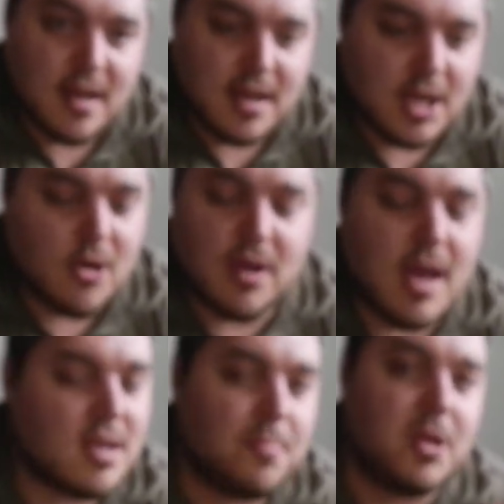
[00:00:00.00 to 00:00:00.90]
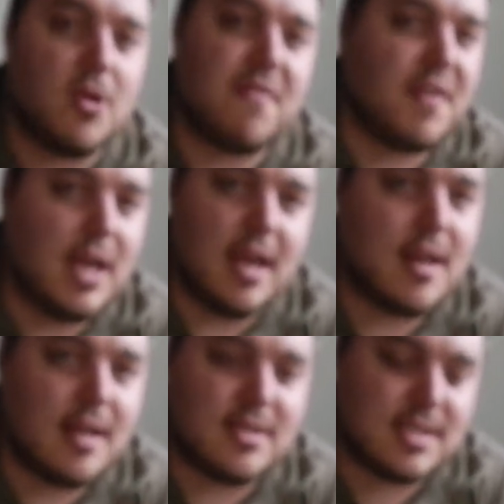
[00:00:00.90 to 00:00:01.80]
you don't even have to put your feet
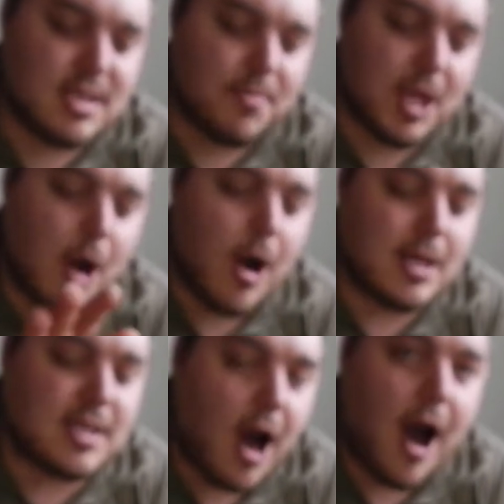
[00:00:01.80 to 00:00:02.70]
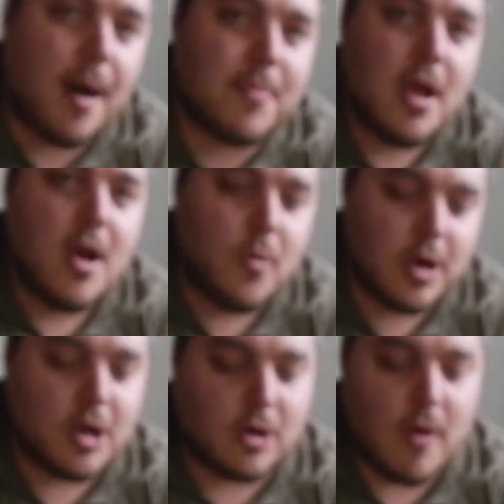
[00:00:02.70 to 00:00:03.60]
in it. Just something on top
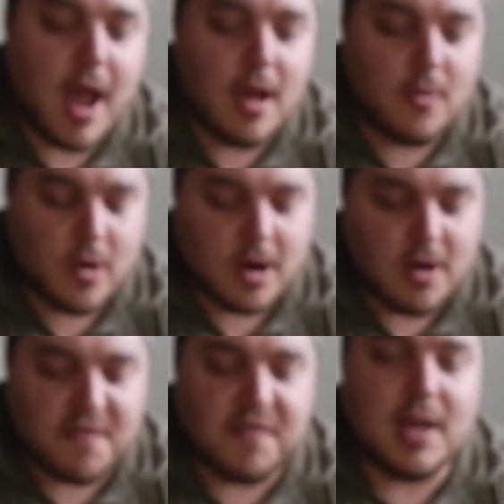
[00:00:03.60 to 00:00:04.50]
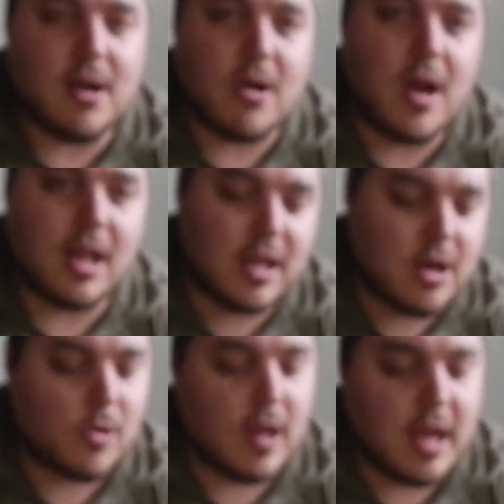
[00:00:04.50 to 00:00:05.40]
where your feet are not
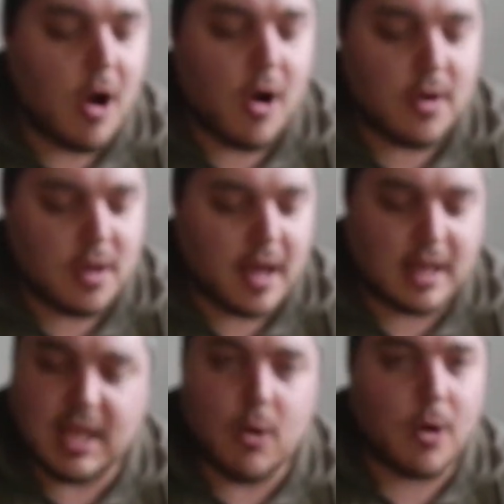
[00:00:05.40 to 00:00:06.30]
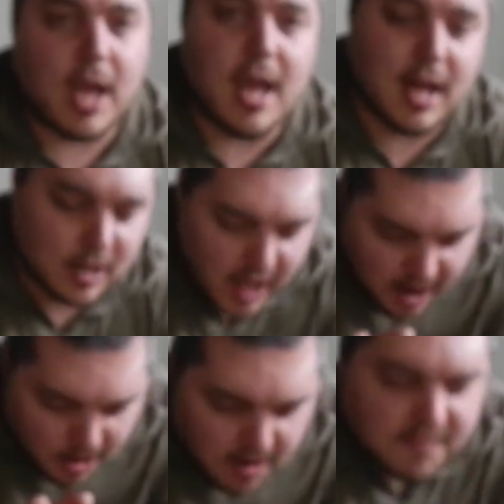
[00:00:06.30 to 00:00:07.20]
literally on like the organic
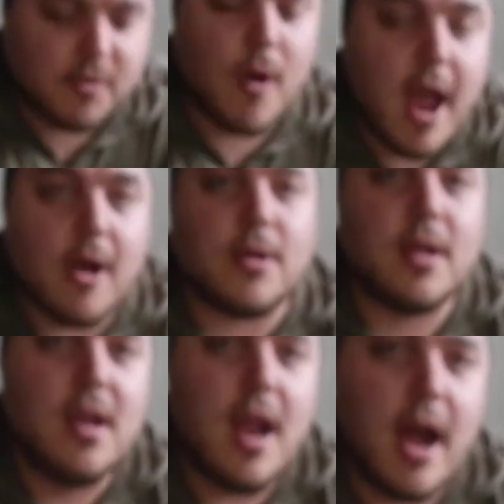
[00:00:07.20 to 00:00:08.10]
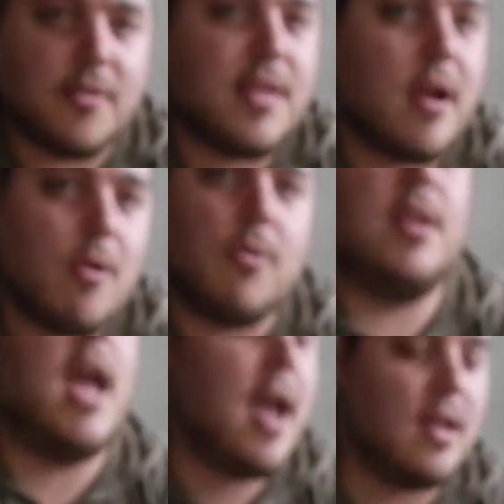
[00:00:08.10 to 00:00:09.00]
layer of ground out there, or
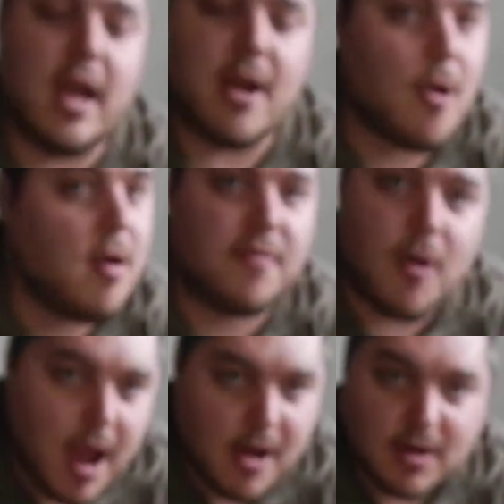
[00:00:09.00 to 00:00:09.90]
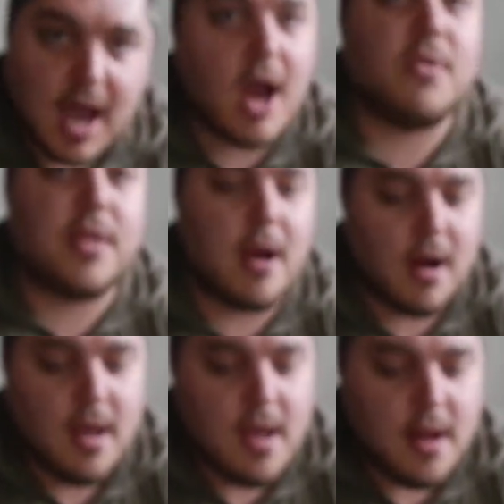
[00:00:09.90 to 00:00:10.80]
the A layer of ground out
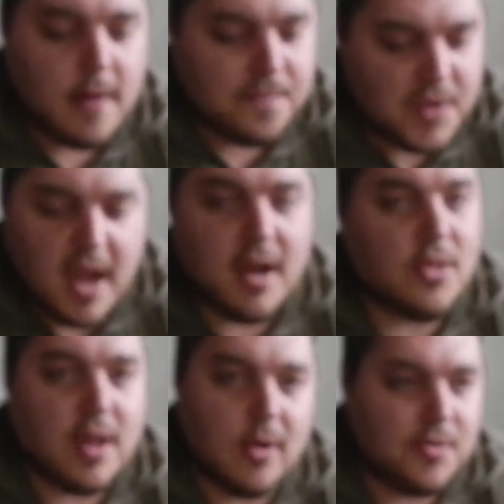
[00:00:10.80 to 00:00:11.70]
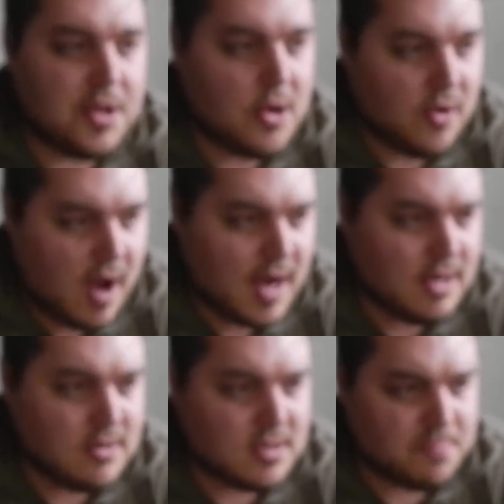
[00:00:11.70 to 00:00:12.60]
there. Anything will do. I
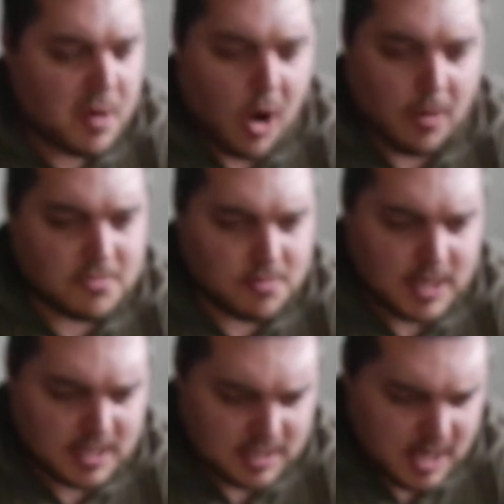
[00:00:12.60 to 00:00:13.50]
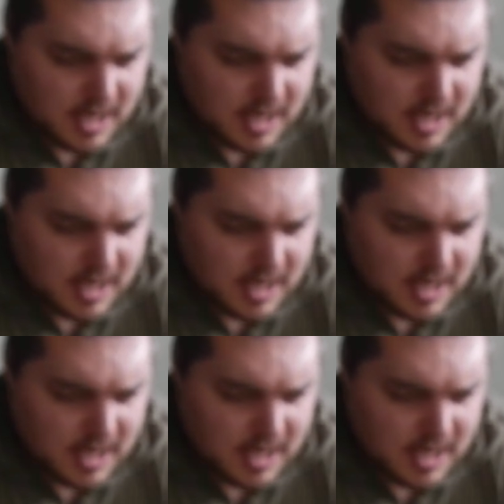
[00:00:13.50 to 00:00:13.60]
use palm trees.